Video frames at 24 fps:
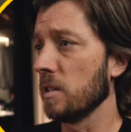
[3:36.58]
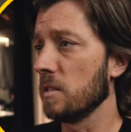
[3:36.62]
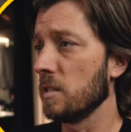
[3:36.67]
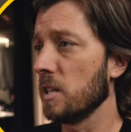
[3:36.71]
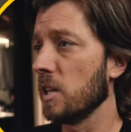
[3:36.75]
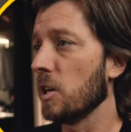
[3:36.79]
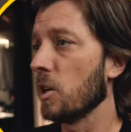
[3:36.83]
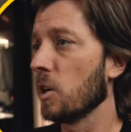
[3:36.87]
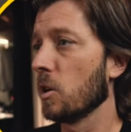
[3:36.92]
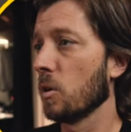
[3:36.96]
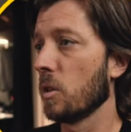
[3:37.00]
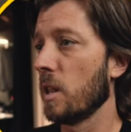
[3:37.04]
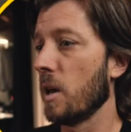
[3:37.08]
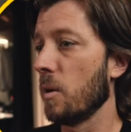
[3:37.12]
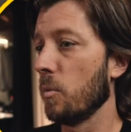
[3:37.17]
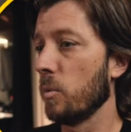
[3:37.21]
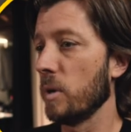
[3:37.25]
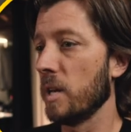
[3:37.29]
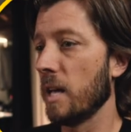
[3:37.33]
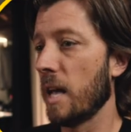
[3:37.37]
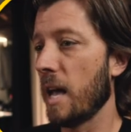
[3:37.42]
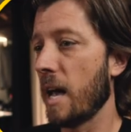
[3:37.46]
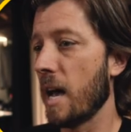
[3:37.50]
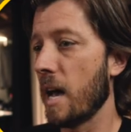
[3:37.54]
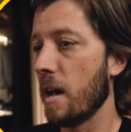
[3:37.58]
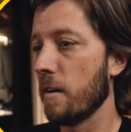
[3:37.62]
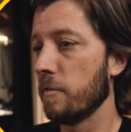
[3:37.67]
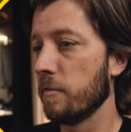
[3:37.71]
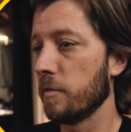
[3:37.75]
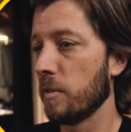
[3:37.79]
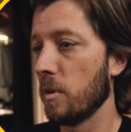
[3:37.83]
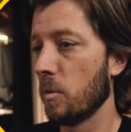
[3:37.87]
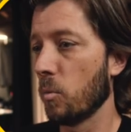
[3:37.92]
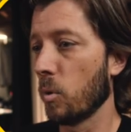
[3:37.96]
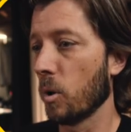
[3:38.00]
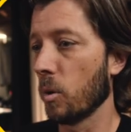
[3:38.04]
can see here that we
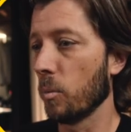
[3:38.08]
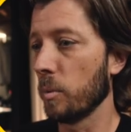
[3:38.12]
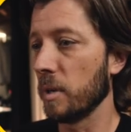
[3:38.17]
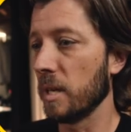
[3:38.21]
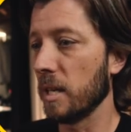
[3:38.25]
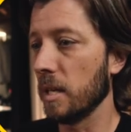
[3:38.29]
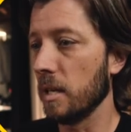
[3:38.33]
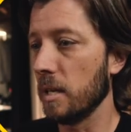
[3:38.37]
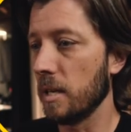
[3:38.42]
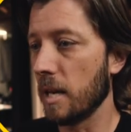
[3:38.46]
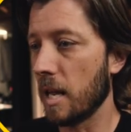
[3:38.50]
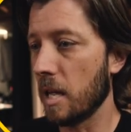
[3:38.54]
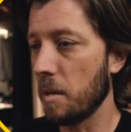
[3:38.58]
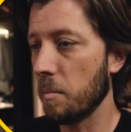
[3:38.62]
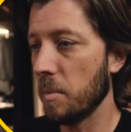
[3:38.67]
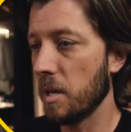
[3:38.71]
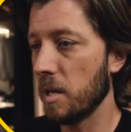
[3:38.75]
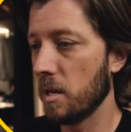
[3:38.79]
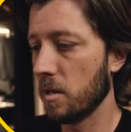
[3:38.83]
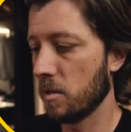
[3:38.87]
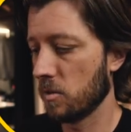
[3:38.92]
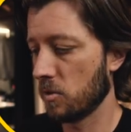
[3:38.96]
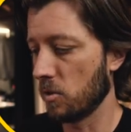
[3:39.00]
have where we can name it.